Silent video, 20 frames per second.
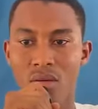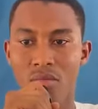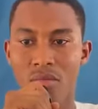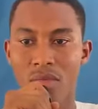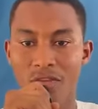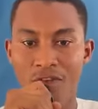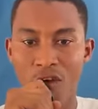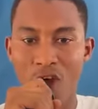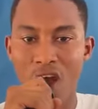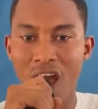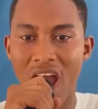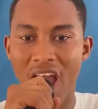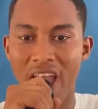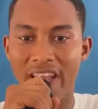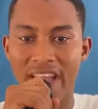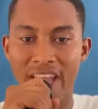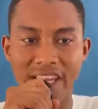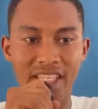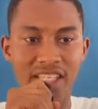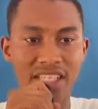Before I
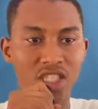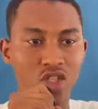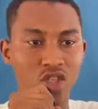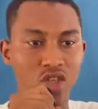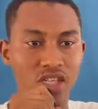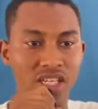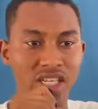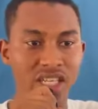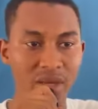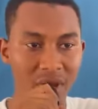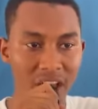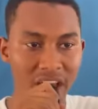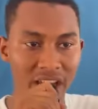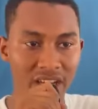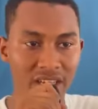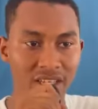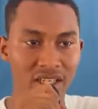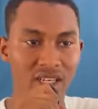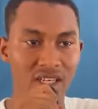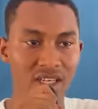get into the
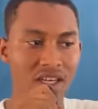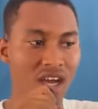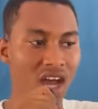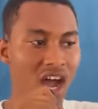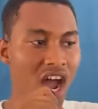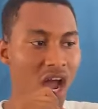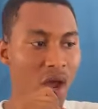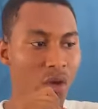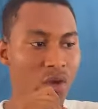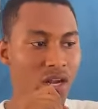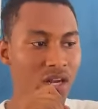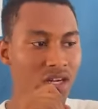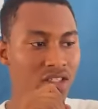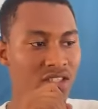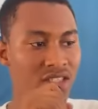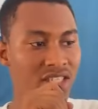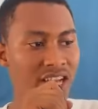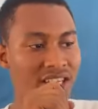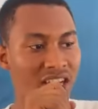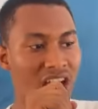debate, I will
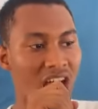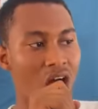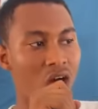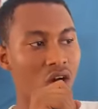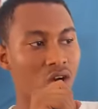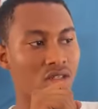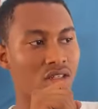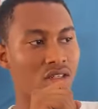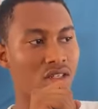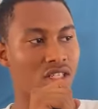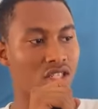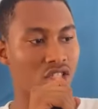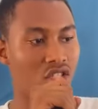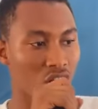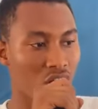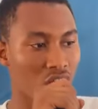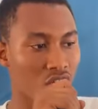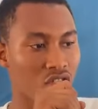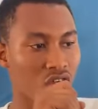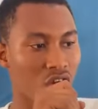set out the
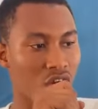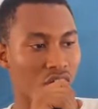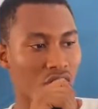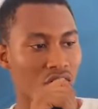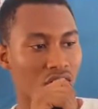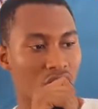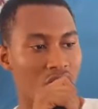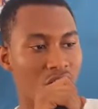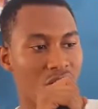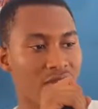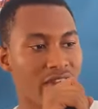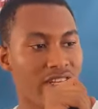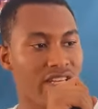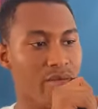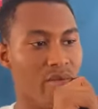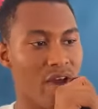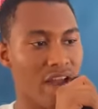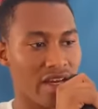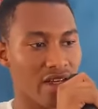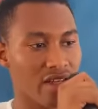structure of the
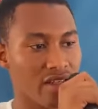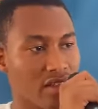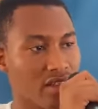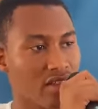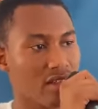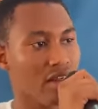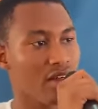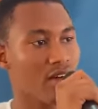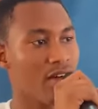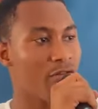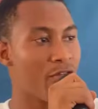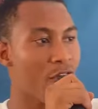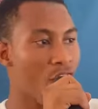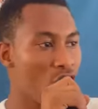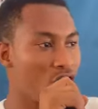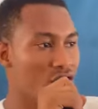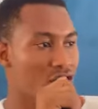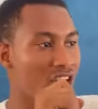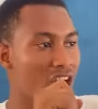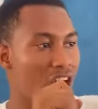debate.
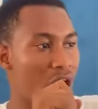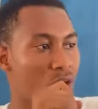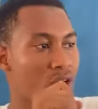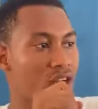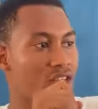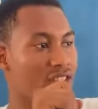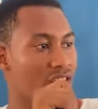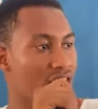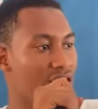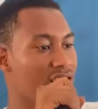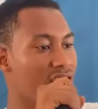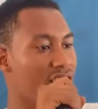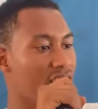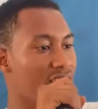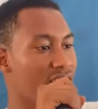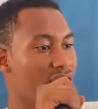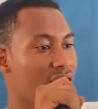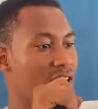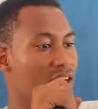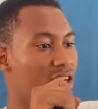First, I will
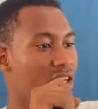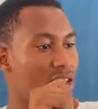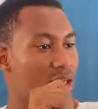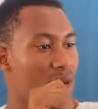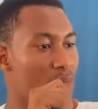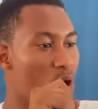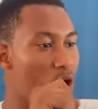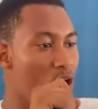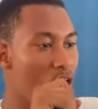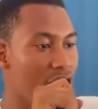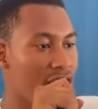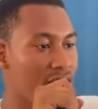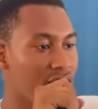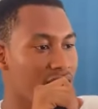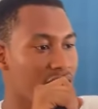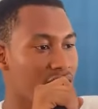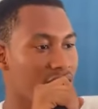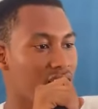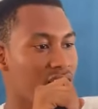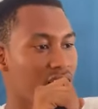strengthen the
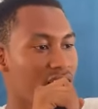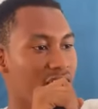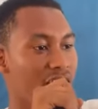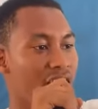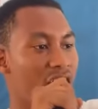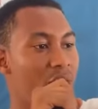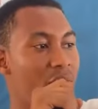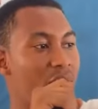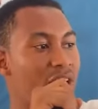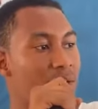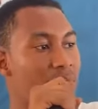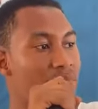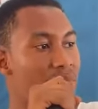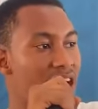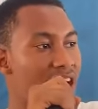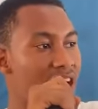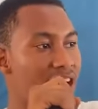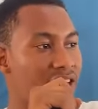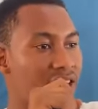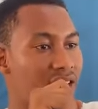points that have been
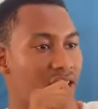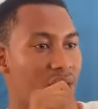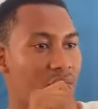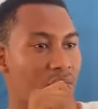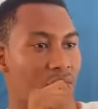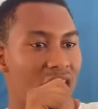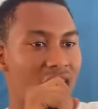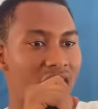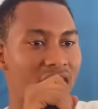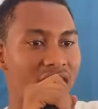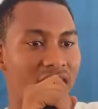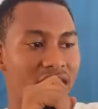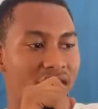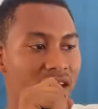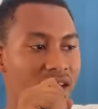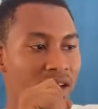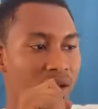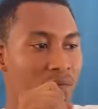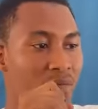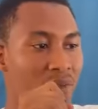made by
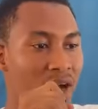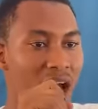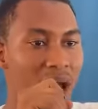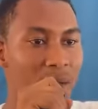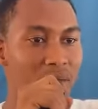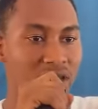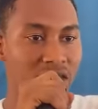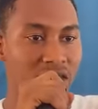the Prime